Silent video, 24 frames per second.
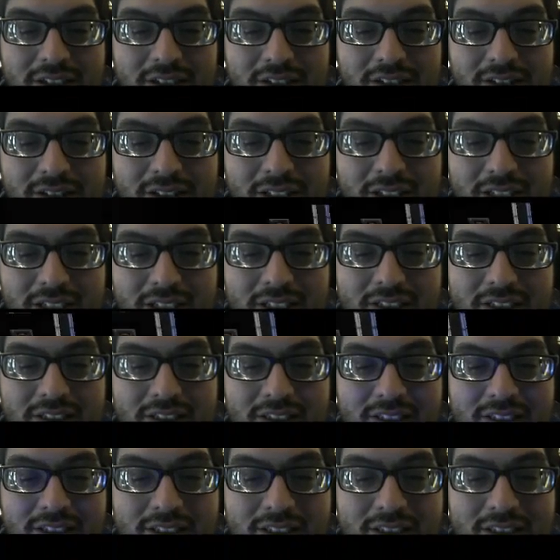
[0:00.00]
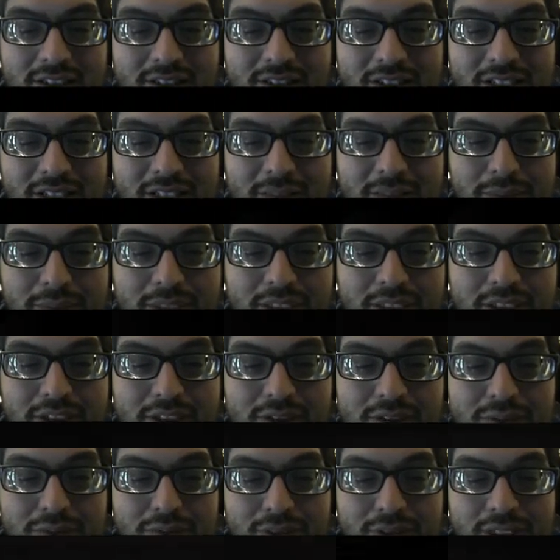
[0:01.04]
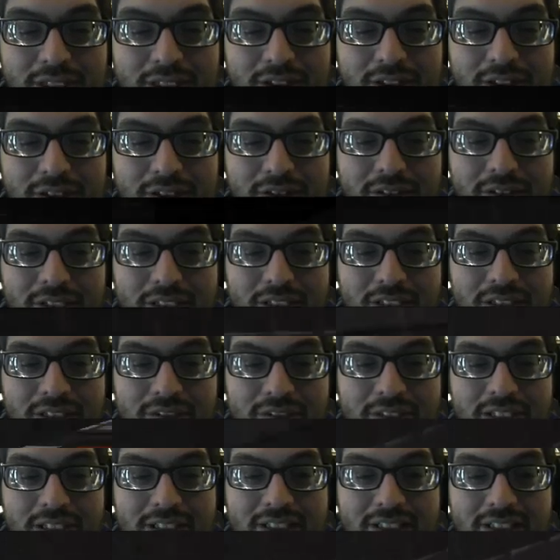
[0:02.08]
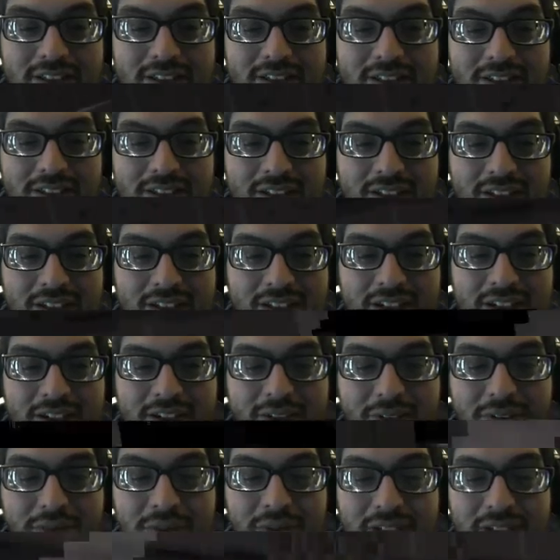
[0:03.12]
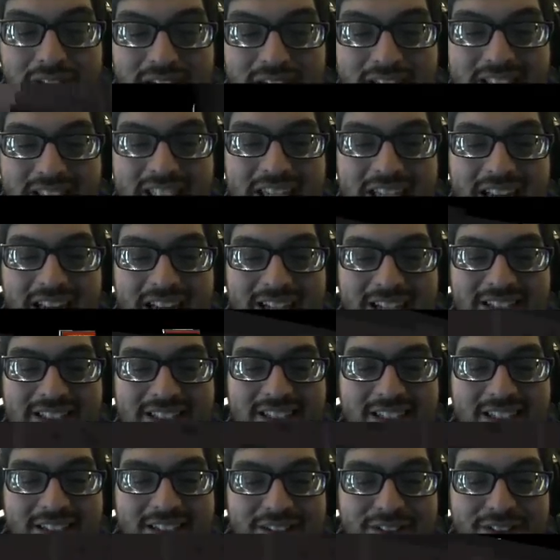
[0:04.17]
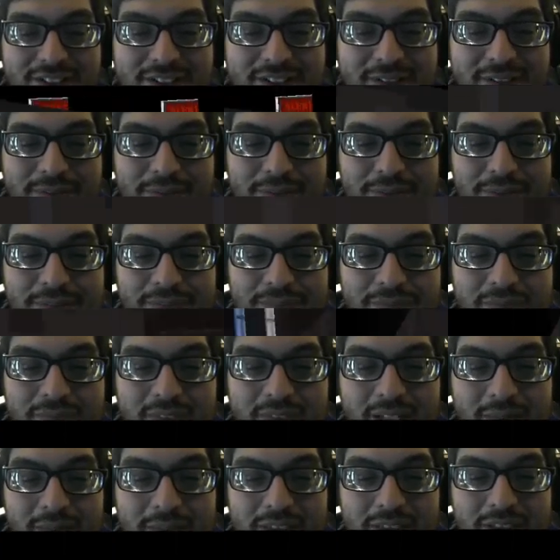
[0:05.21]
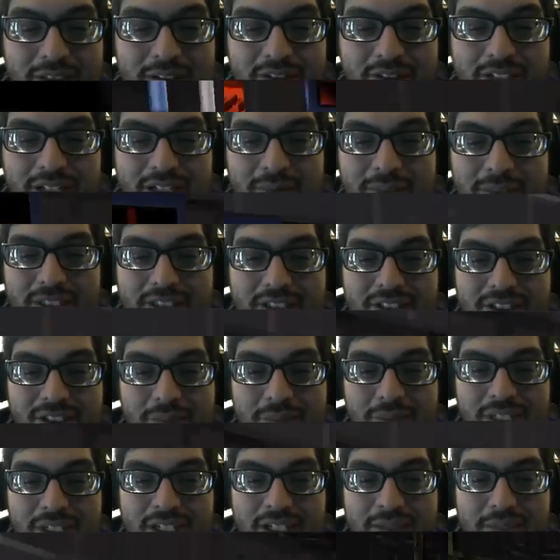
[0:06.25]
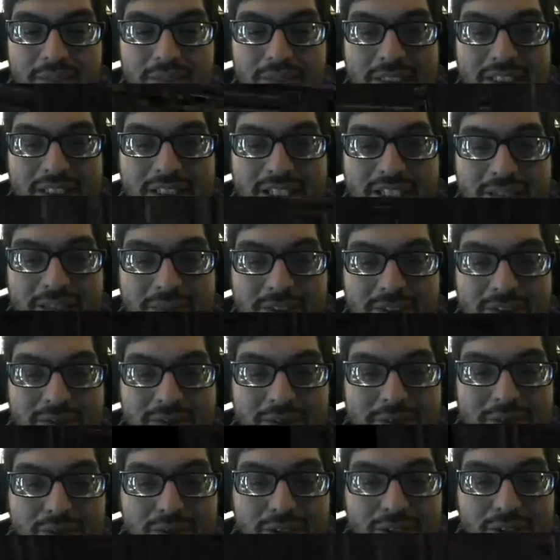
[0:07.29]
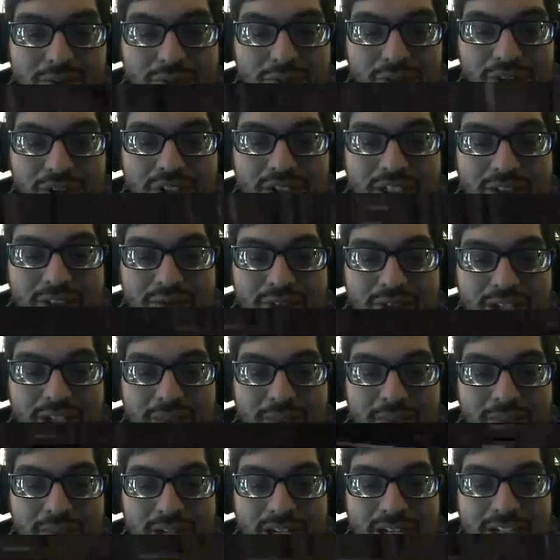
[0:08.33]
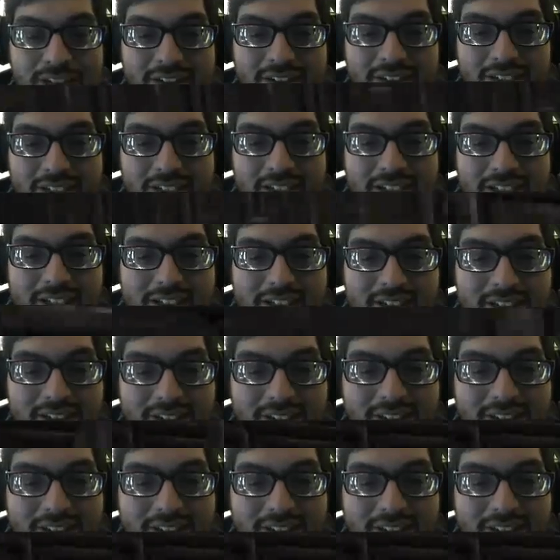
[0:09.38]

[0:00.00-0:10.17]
Okay, this is leading me nowhere. Okay, so this... Well, where is the exit? There's got to be just something I'm missing. I must just be, like, walking right by it like an idiot.